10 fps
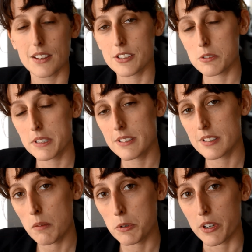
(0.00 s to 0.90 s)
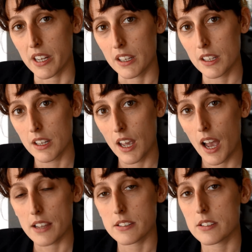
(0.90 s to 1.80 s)
So in summary,
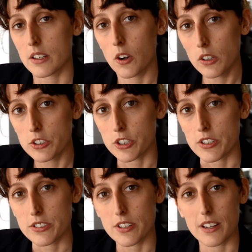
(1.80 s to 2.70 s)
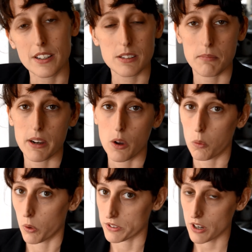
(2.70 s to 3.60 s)
as a psychologist, it doesn't
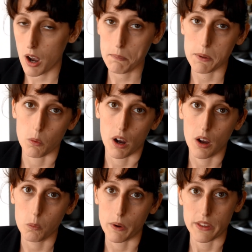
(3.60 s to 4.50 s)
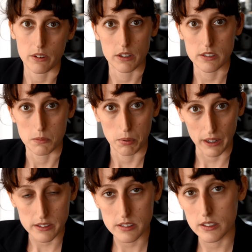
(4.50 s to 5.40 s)
matter what type you are, whether it's a
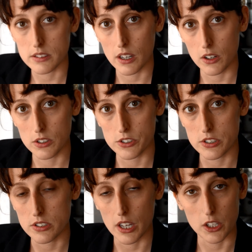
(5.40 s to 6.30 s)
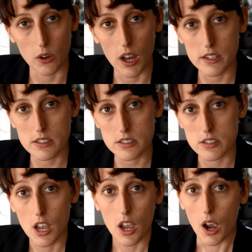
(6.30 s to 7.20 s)
practicing psychologist like Johannes,
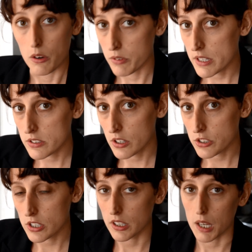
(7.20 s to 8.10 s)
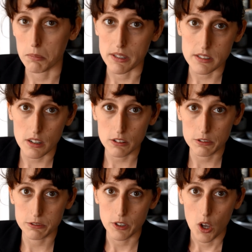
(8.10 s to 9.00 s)
a researcher like
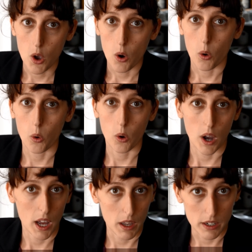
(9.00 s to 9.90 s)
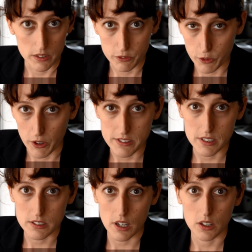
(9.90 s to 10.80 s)
myself, or a
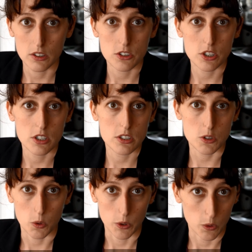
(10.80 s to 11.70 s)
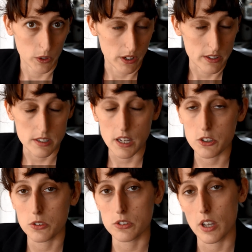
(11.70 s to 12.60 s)
forensic psychologist, or an
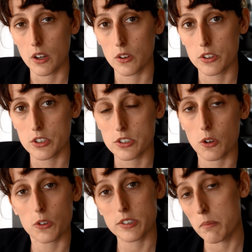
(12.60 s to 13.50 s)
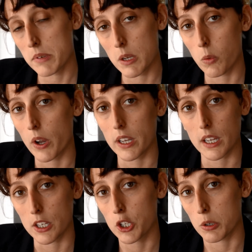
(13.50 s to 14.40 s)
organisational psychologist, or somebody working
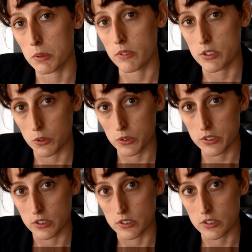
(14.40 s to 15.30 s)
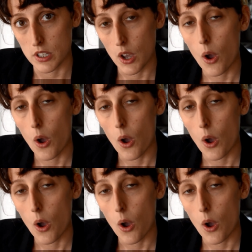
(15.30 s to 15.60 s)
in human resources.